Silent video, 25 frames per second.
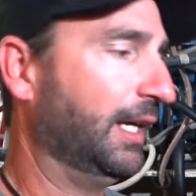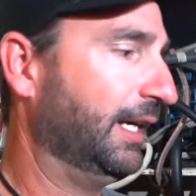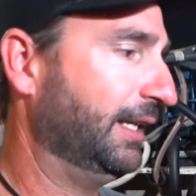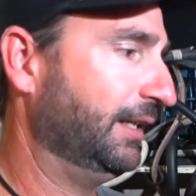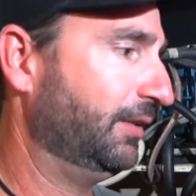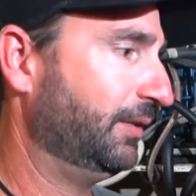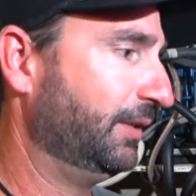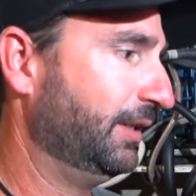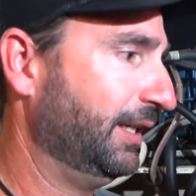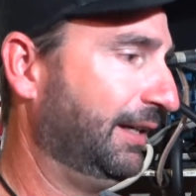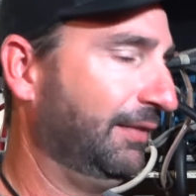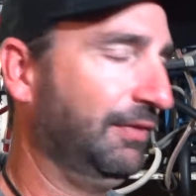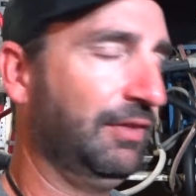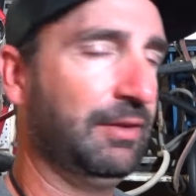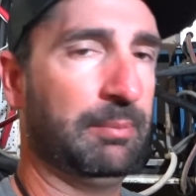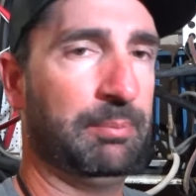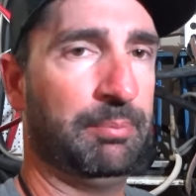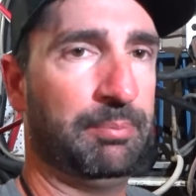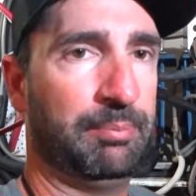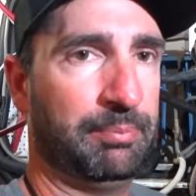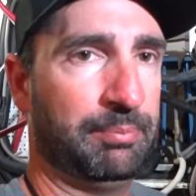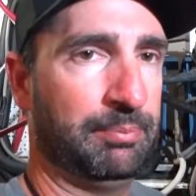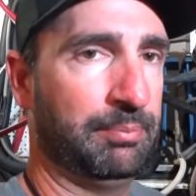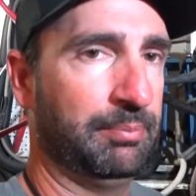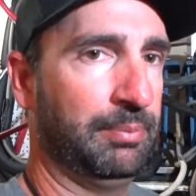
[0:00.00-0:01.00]
I don't have to
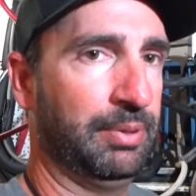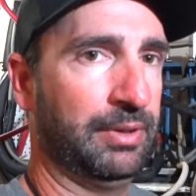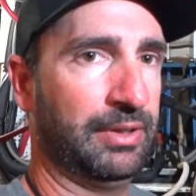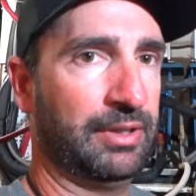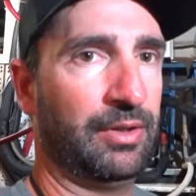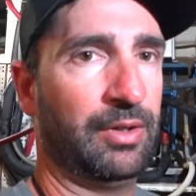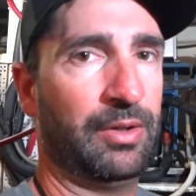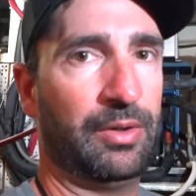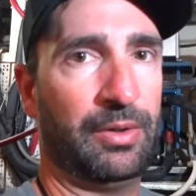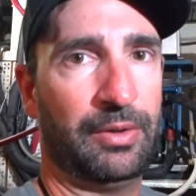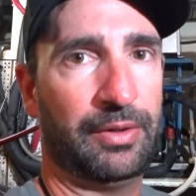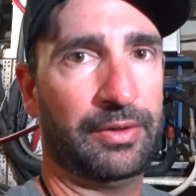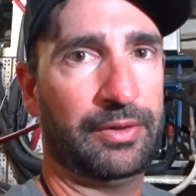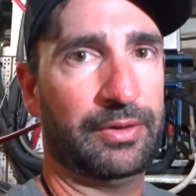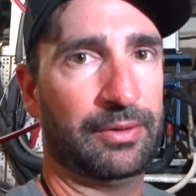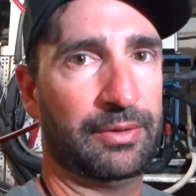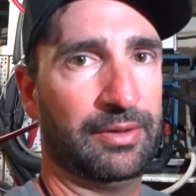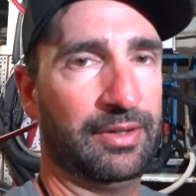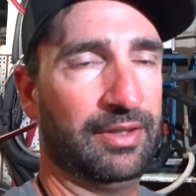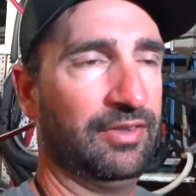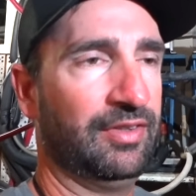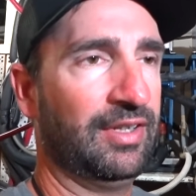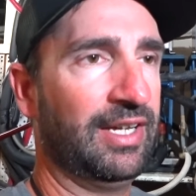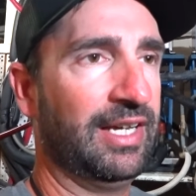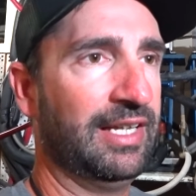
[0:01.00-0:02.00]
put a hole through
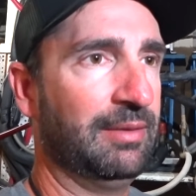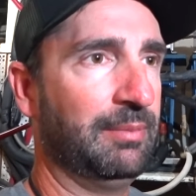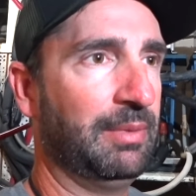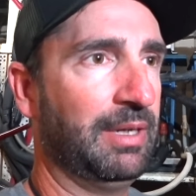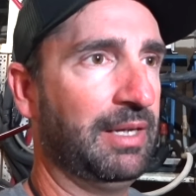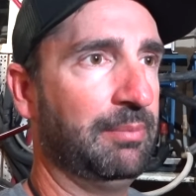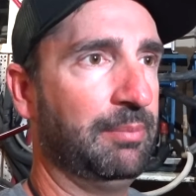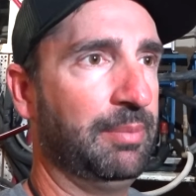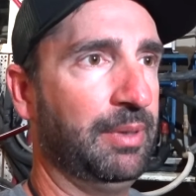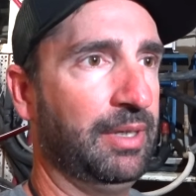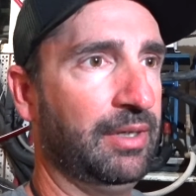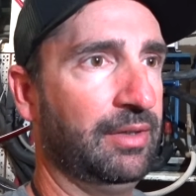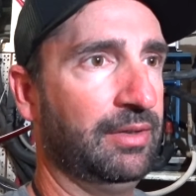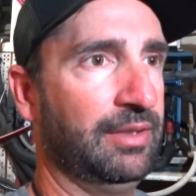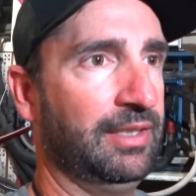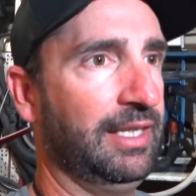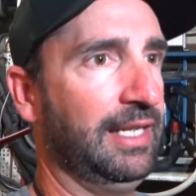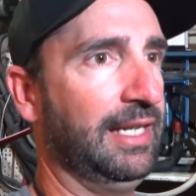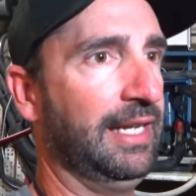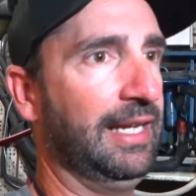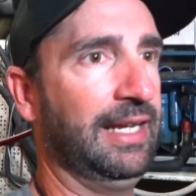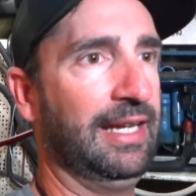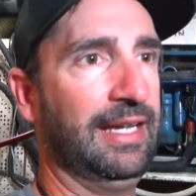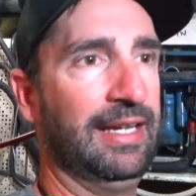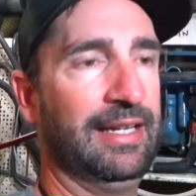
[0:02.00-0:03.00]
the side of my boat,
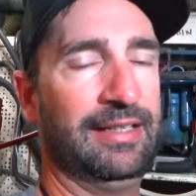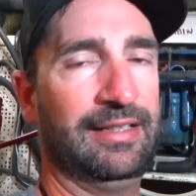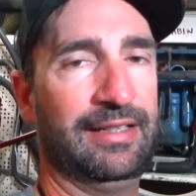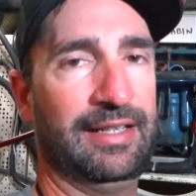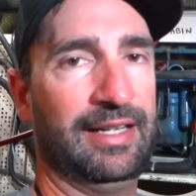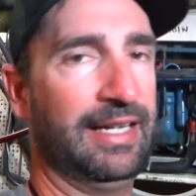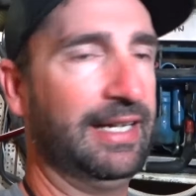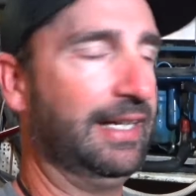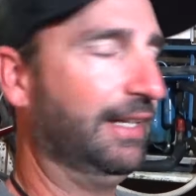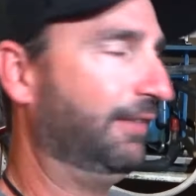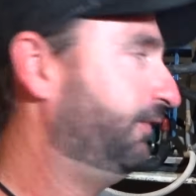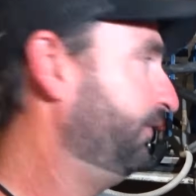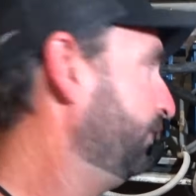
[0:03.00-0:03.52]
and I